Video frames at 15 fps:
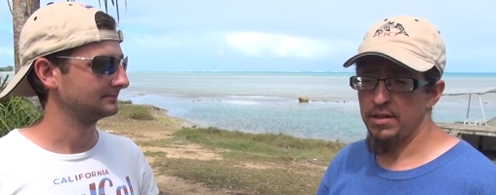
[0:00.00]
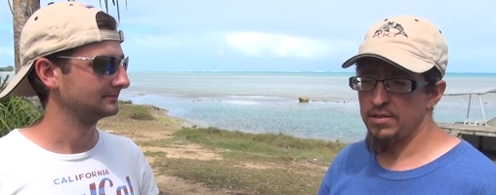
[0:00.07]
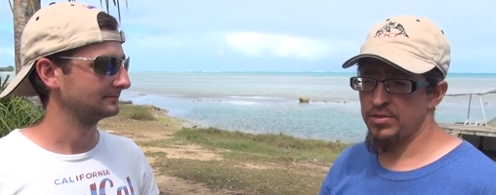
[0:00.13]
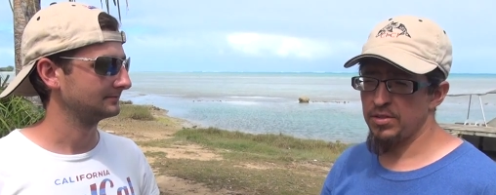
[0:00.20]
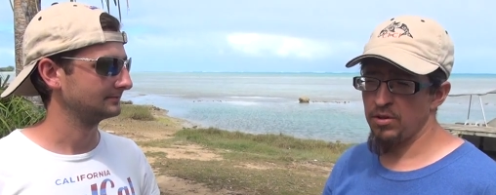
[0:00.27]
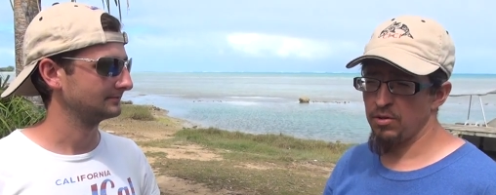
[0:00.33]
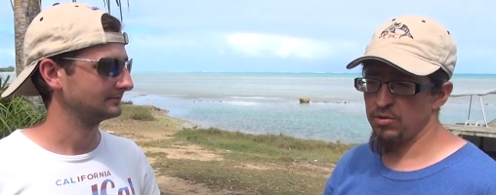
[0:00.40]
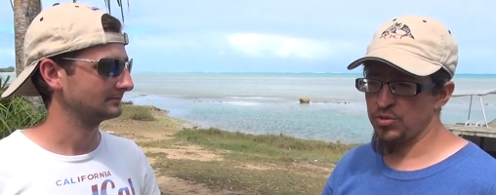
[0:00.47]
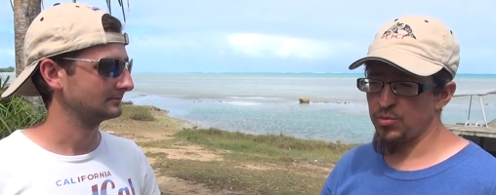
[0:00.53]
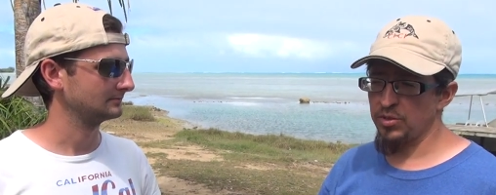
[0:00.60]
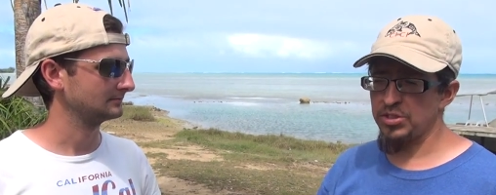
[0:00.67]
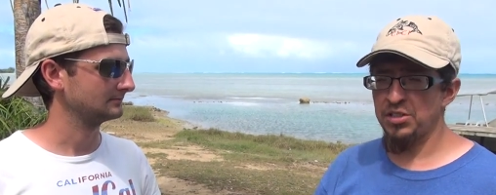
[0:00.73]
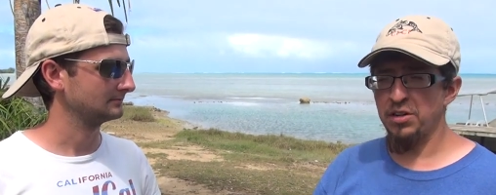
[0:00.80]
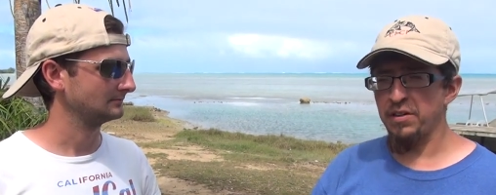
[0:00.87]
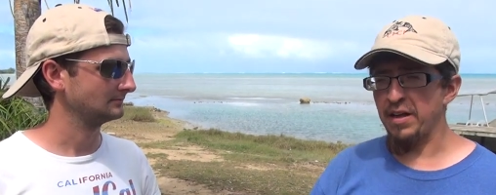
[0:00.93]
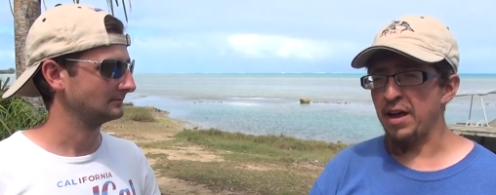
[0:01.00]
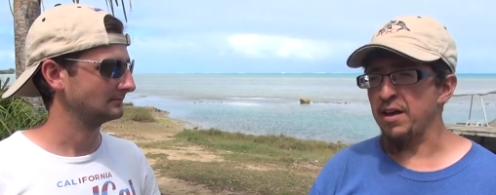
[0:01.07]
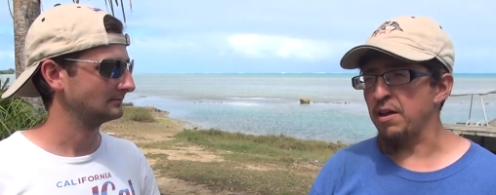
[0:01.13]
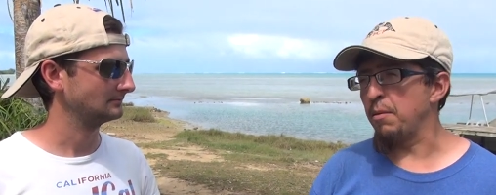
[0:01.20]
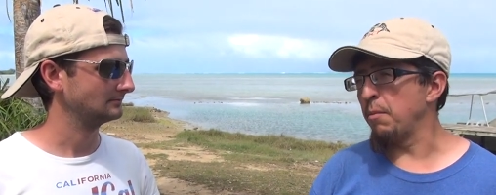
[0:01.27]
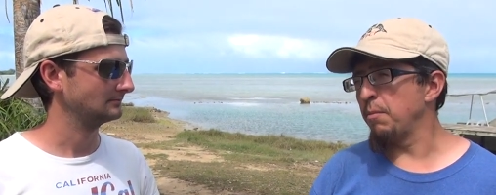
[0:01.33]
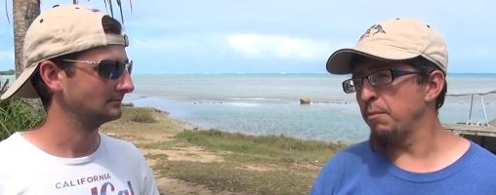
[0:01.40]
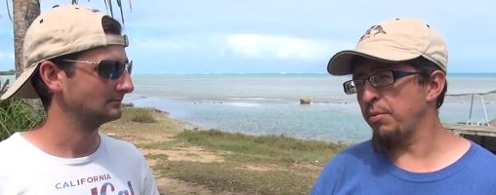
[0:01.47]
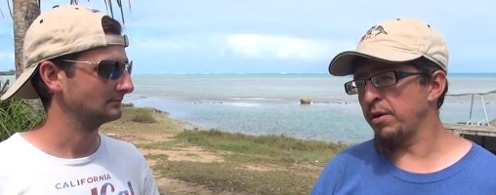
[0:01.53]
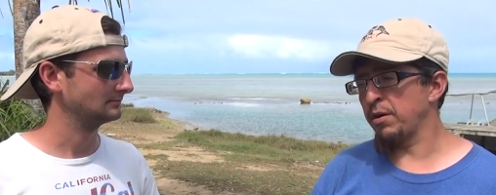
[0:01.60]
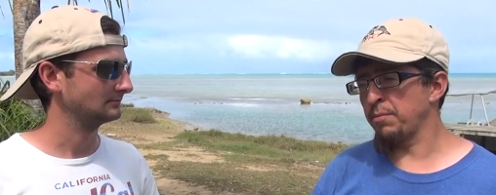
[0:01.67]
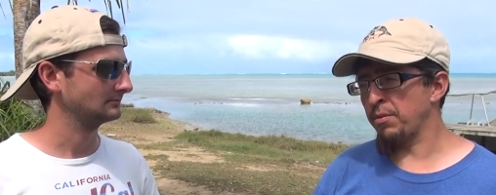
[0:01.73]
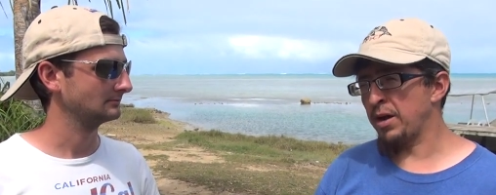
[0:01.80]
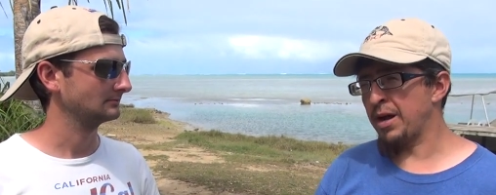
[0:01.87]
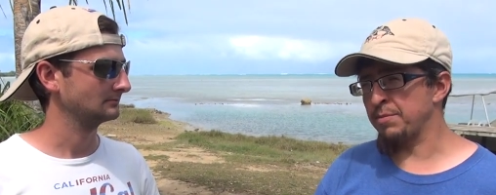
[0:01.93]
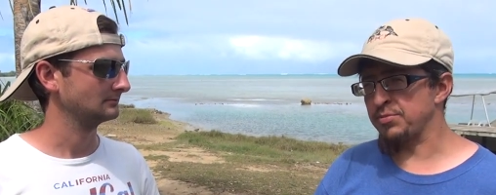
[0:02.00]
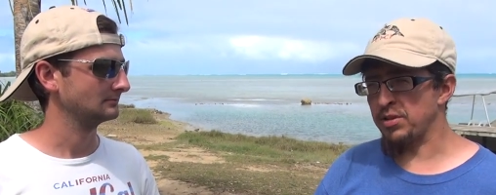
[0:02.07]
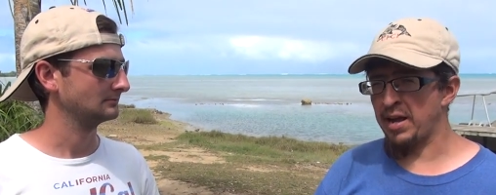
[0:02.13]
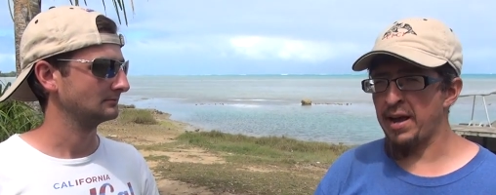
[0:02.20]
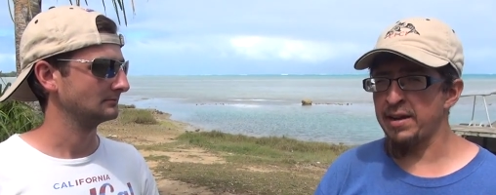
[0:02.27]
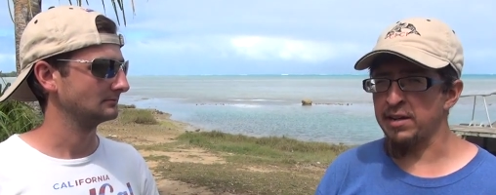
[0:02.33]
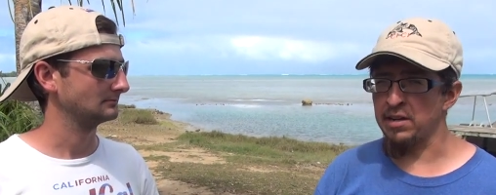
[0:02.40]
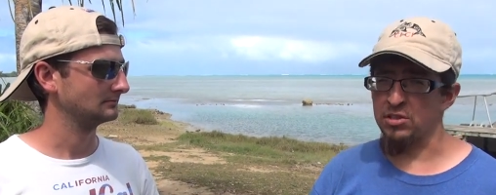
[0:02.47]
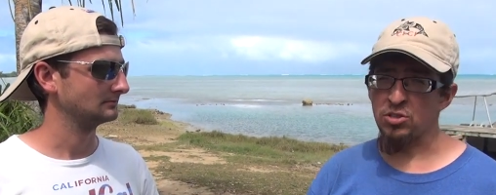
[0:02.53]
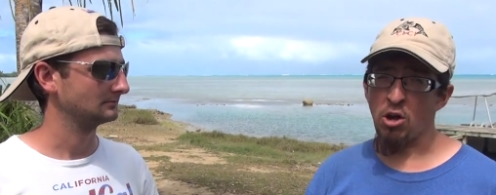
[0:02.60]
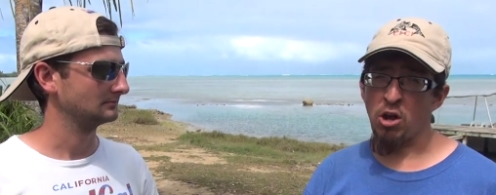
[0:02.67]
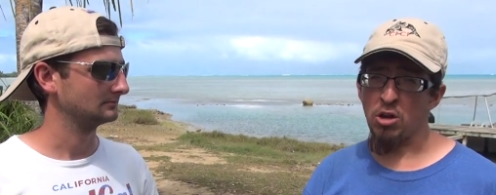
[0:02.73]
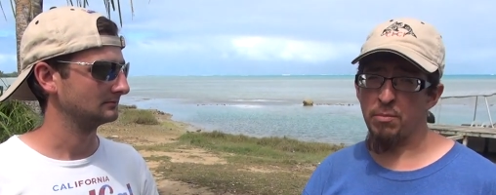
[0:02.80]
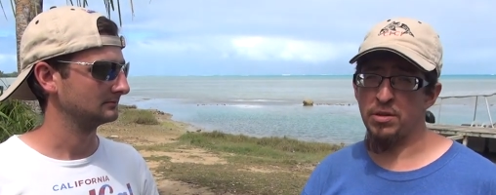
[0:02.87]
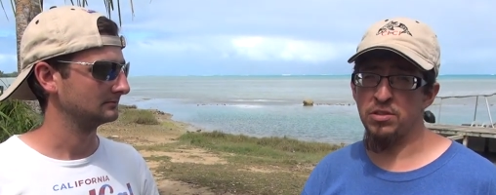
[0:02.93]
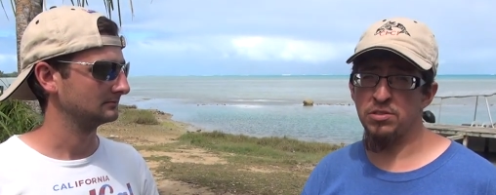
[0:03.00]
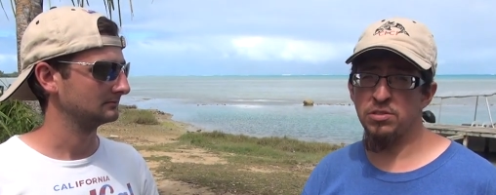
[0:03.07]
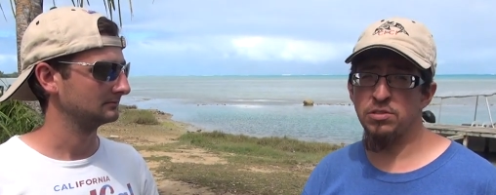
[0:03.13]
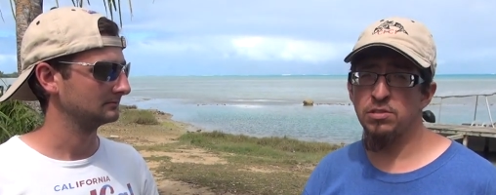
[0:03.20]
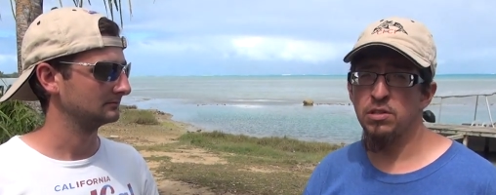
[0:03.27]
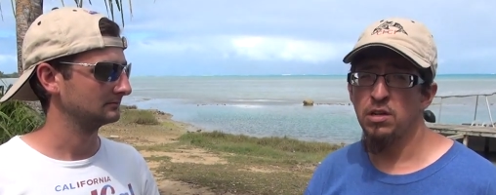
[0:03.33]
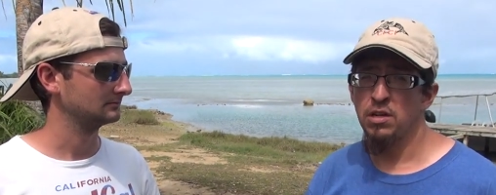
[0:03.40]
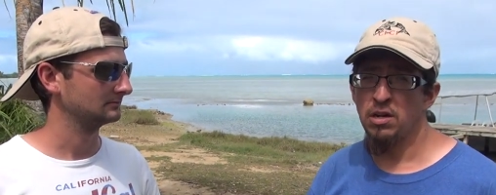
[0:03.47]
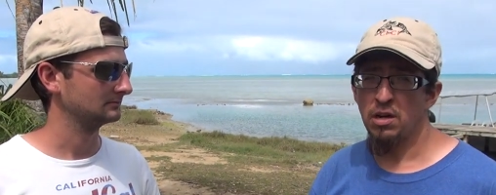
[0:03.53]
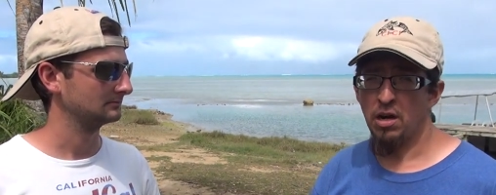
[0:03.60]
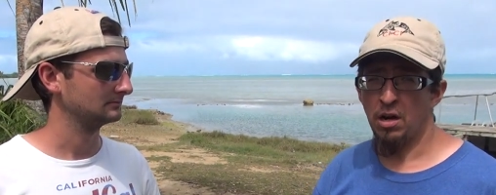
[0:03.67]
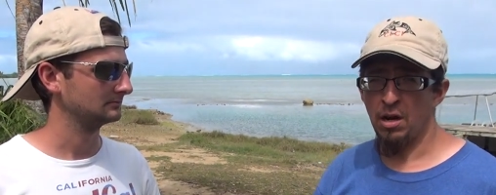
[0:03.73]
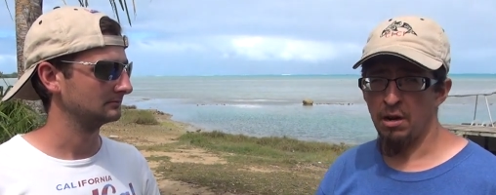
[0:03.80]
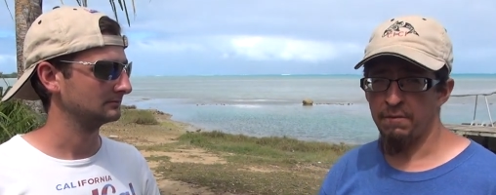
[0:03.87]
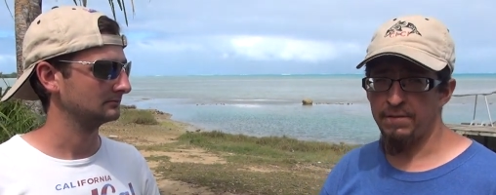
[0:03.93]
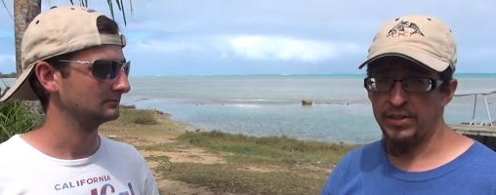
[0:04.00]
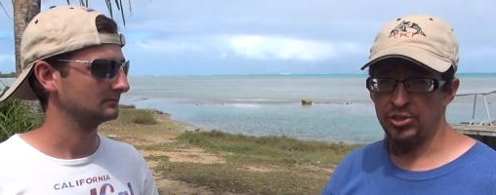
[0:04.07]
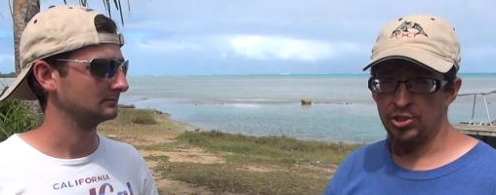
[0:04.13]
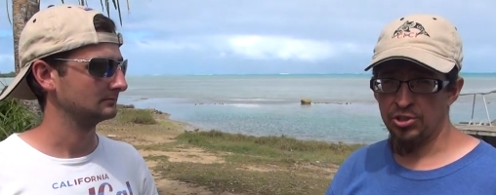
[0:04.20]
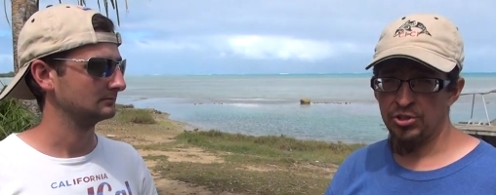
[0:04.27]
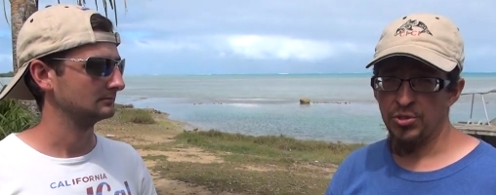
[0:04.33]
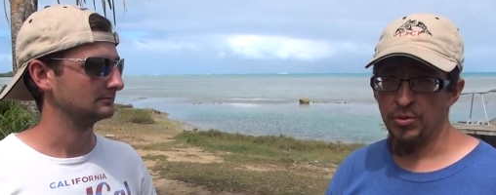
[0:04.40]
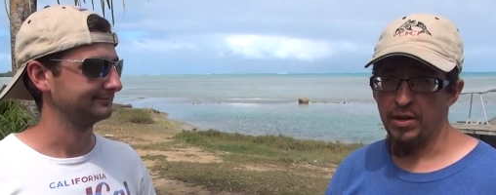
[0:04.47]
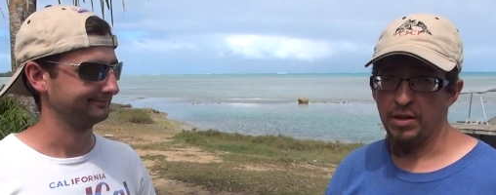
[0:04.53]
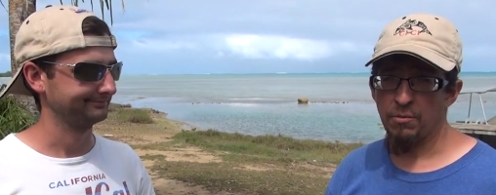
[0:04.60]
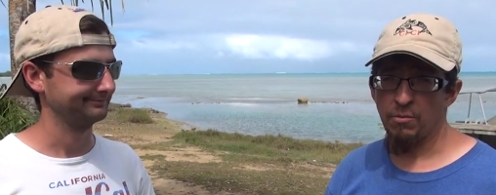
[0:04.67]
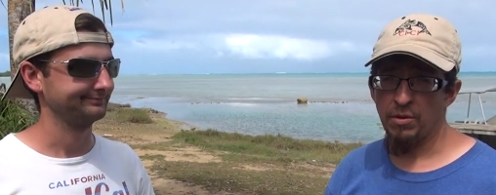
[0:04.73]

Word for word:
Speaker 1: And so switching to that and per- perhaps adding an autonomous uh, feature to it